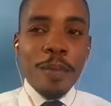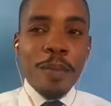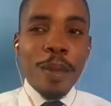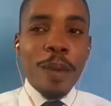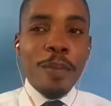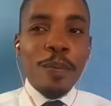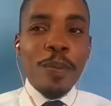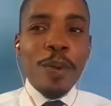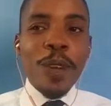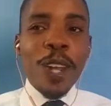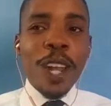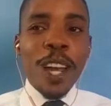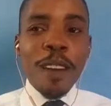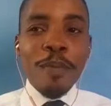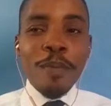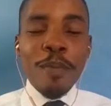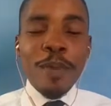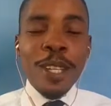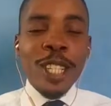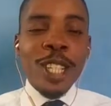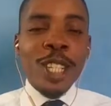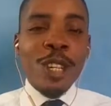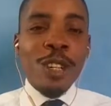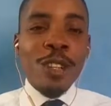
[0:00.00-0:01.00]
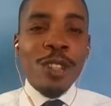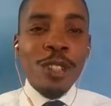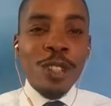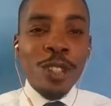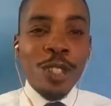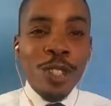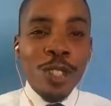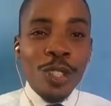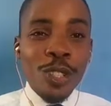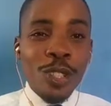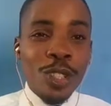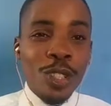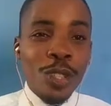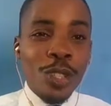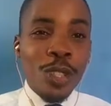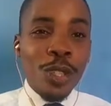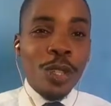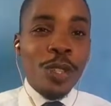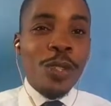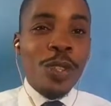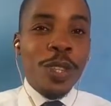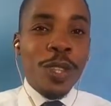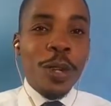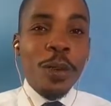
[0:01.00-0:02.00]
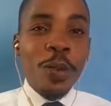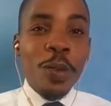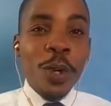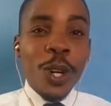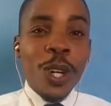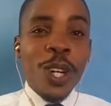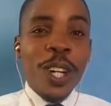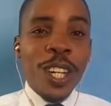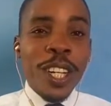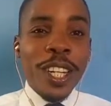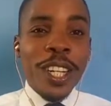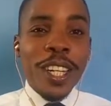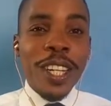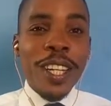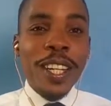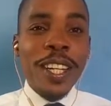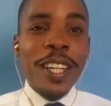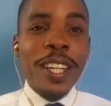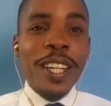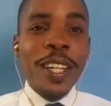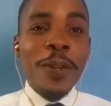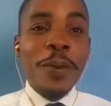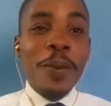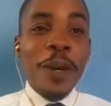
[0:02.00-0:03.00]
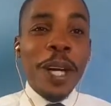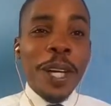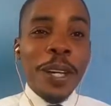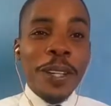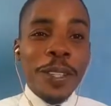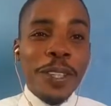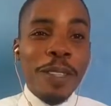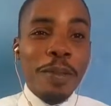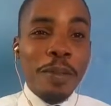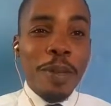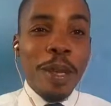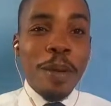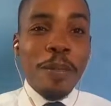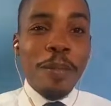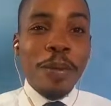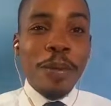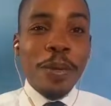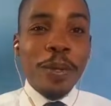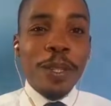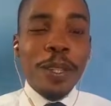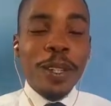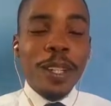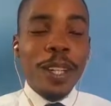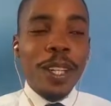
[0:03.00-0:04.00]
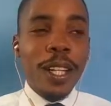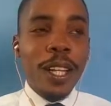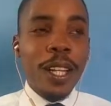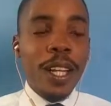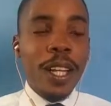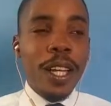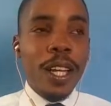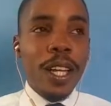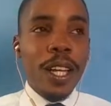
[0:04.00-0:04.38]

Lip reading: people have misconstrued the word wealth. People